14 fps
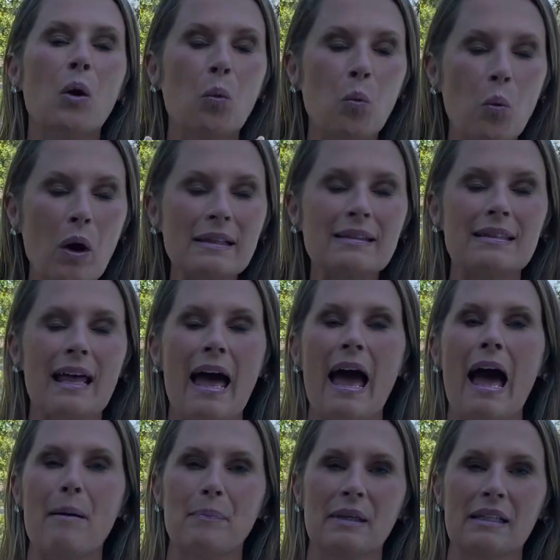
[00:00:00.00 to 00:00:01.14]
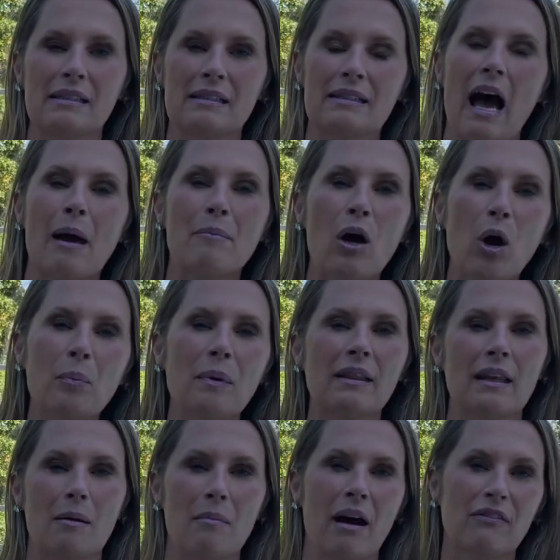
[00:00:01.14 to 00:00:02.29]
once that happens, I'm hoping
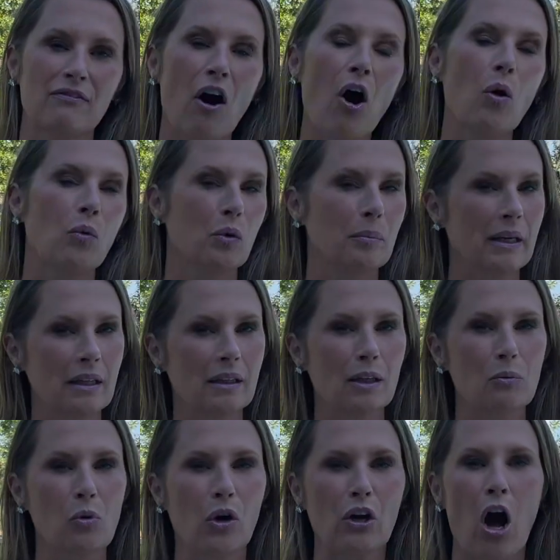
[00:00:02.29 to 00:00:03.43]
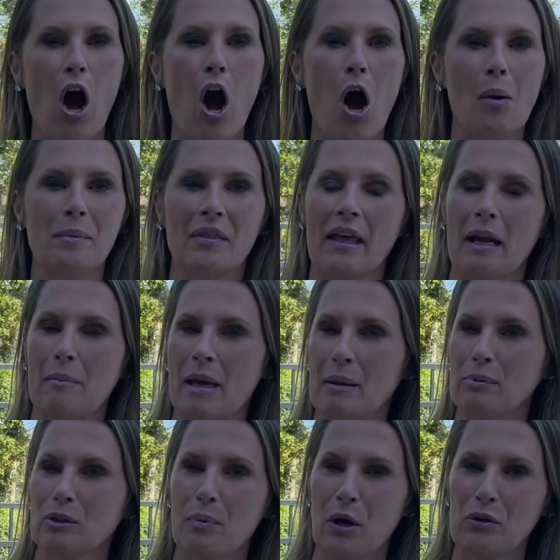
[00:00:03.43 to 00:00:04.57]
that my fall will be a little more calm and that I'm able
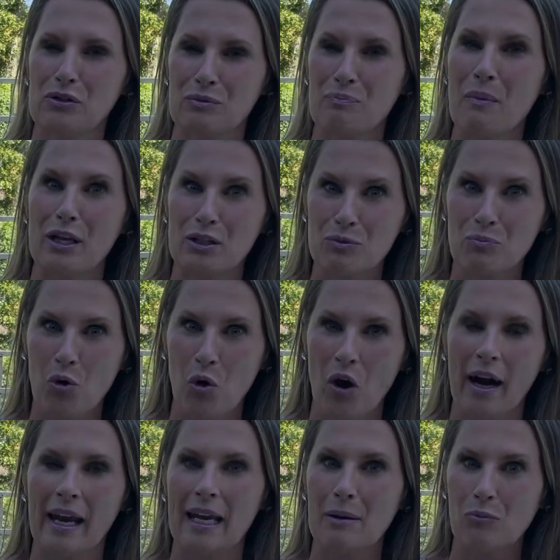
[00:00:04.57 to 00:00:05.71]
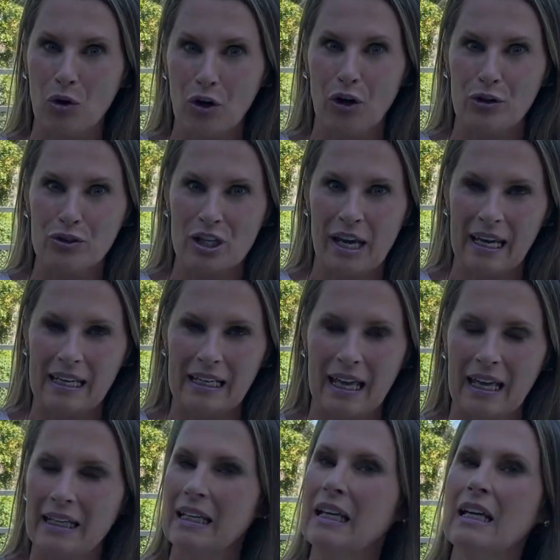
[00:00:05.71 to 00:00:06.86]
to post much more and get more crocheting
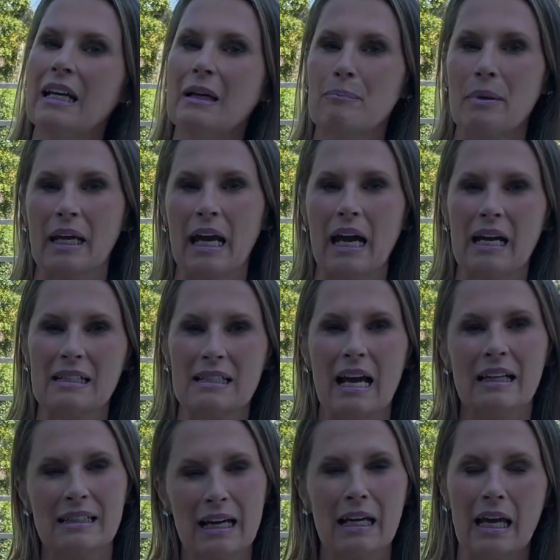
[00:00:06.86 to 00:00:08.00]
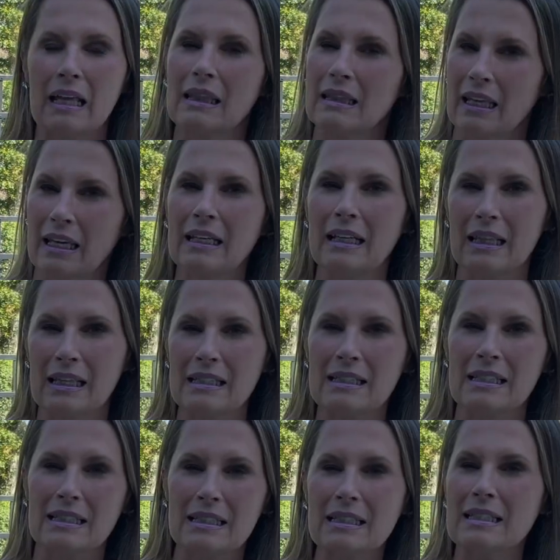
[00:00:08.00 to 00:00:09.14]
done, because I tell you, the end of
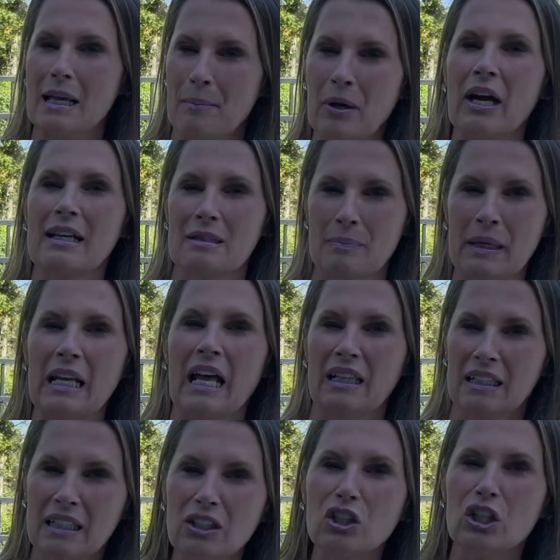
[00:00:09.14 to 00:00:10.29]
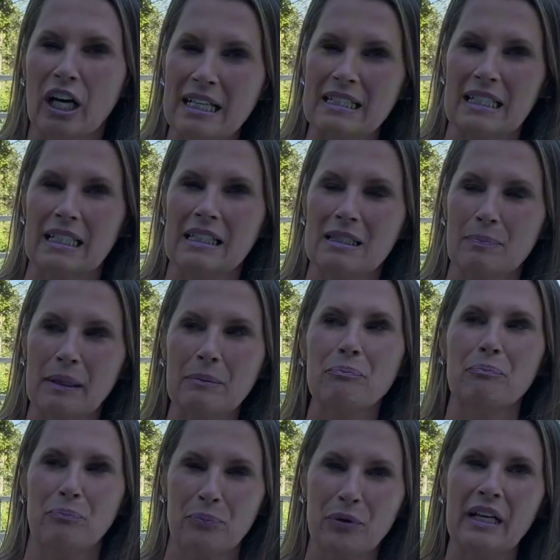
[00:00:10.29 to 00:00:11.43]
this summer has been a little crazy. It's been
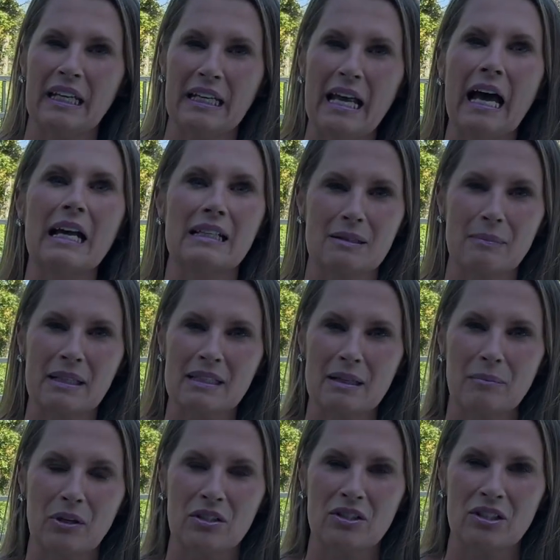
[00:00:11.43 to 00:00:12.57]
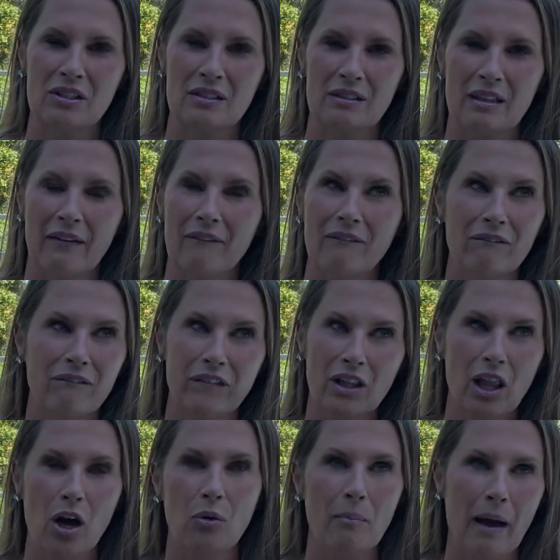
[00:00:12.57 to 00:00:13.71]
pretty nuts. My summer is just like
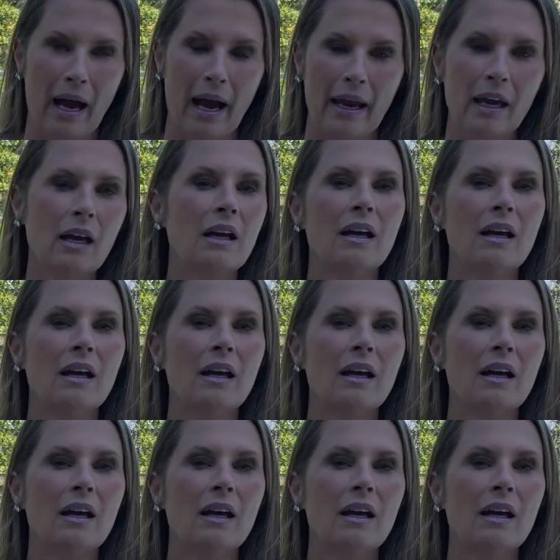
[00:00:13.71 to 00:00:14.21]
flown by.